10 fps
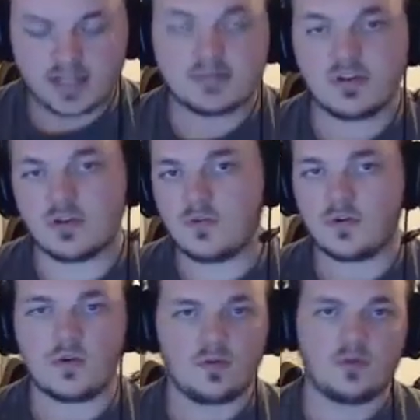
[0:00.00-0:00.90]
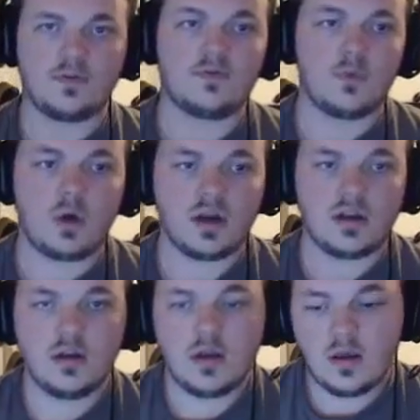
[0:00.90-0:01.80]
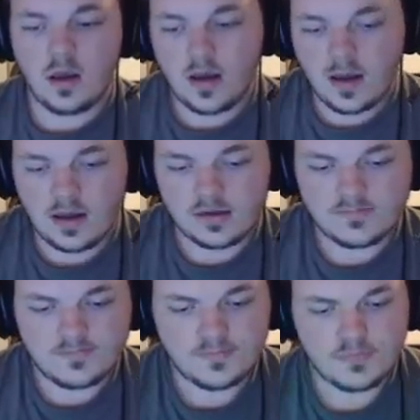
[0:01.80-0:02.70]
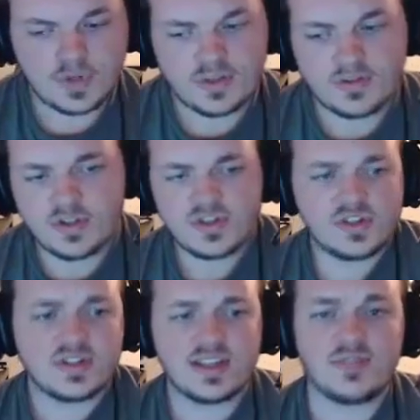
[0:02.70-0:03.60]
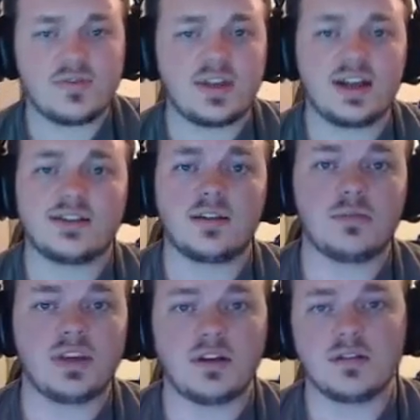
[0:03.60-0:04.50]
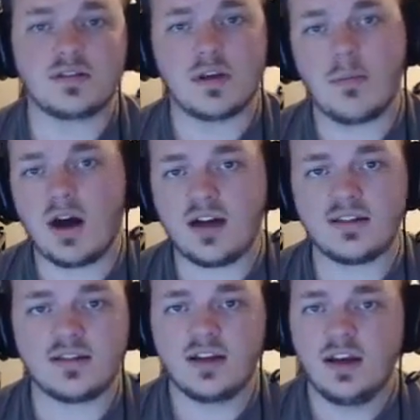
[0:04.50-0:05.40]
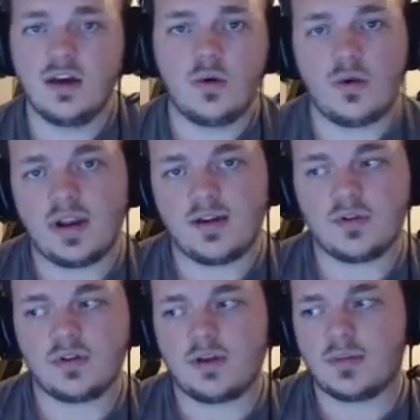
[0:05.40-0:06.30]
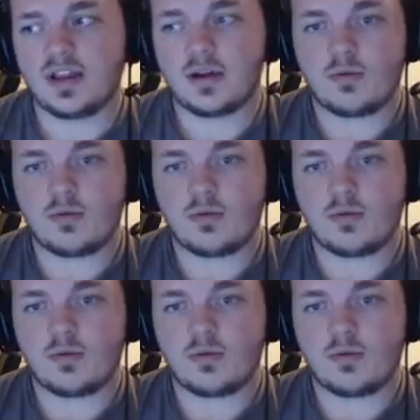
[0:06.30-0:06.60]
last mission over and over and over if you want. But just to give you guys some gear, some mods, whatever. I mean,